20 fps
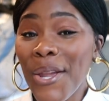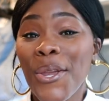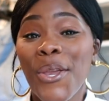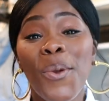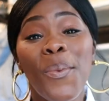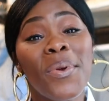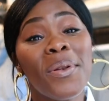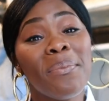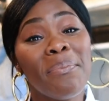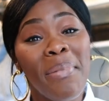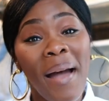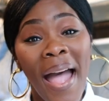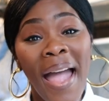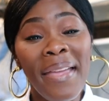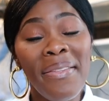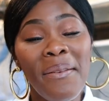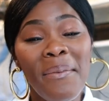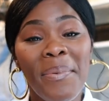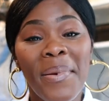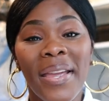you would
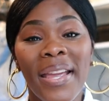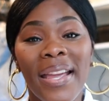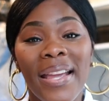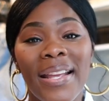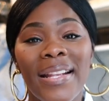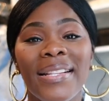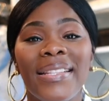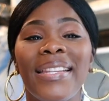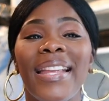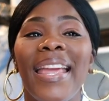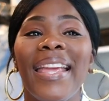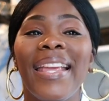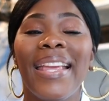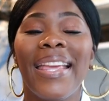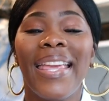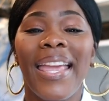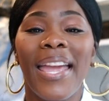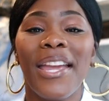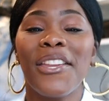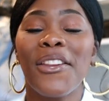buy the pants
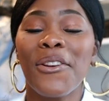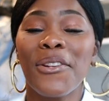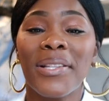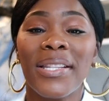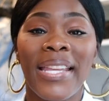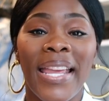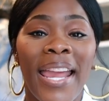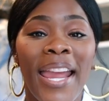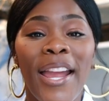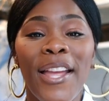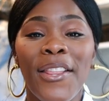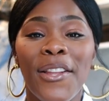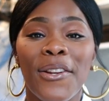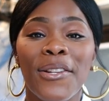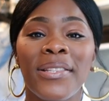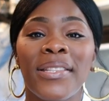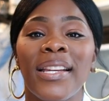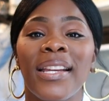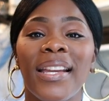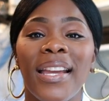and get your tailor
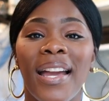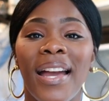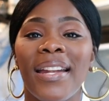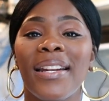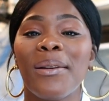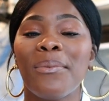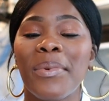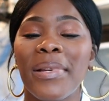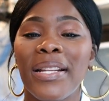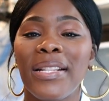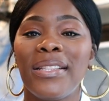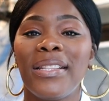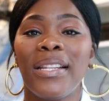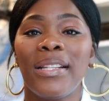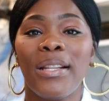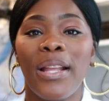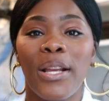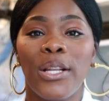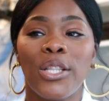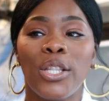to cut them into
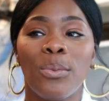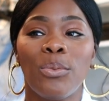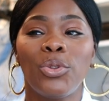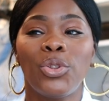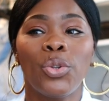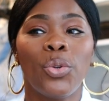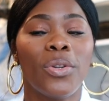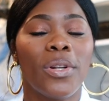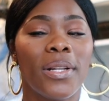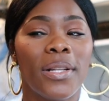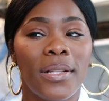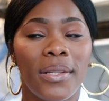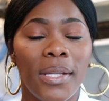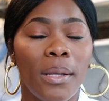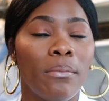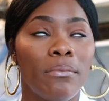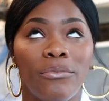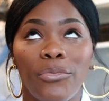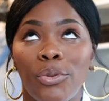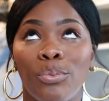like some shorter,
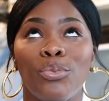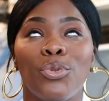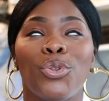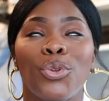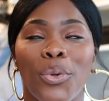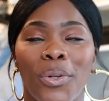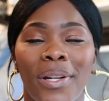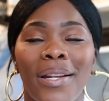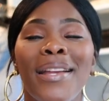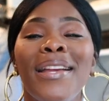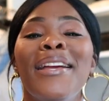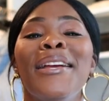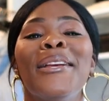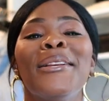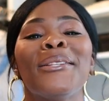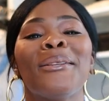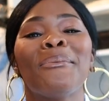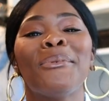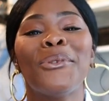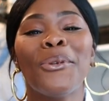some, some shorter,
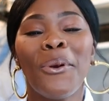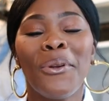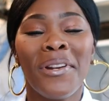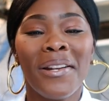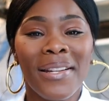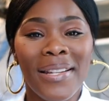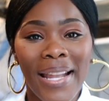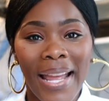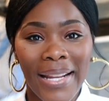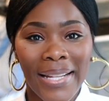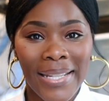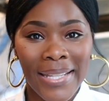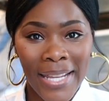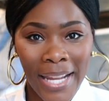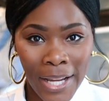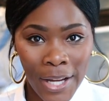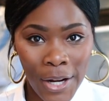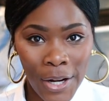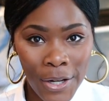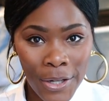some sort of like
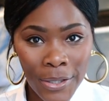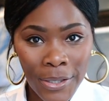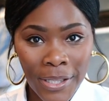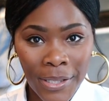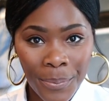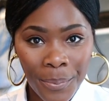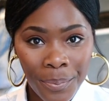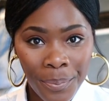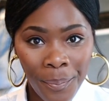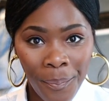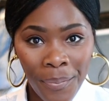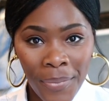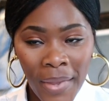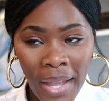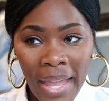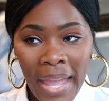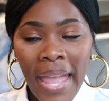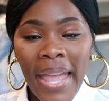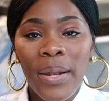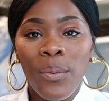knickers
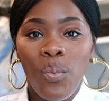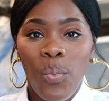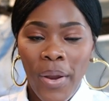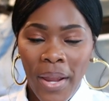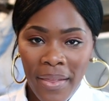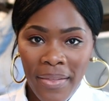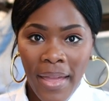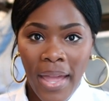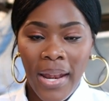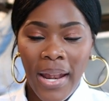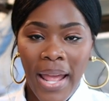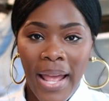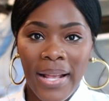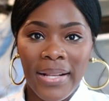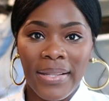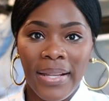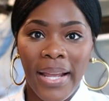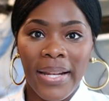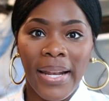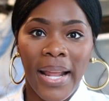and wear that
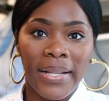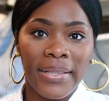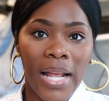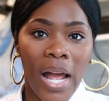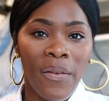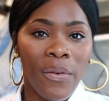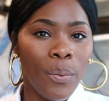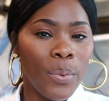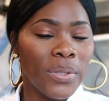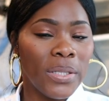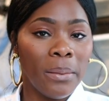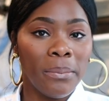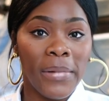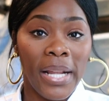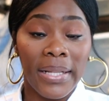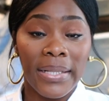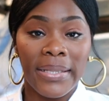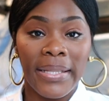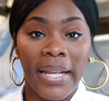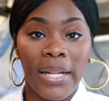as a nice outfit with some
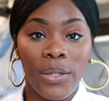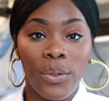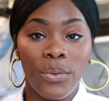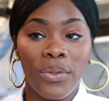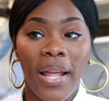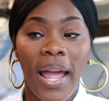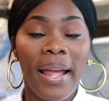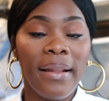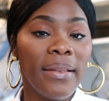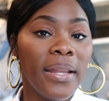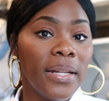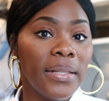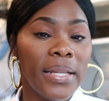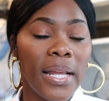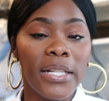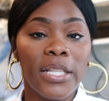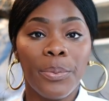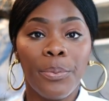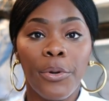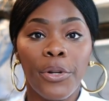nice sandals. I think
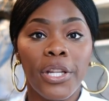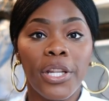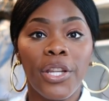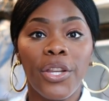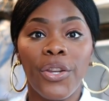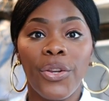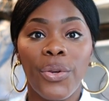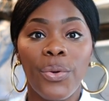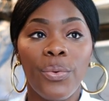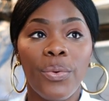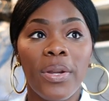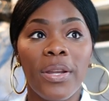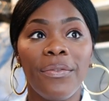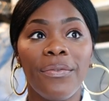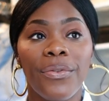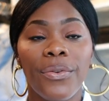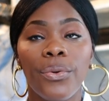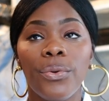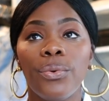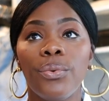that's pretty cute
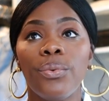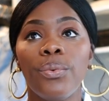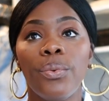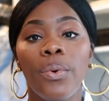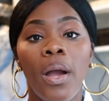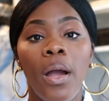if you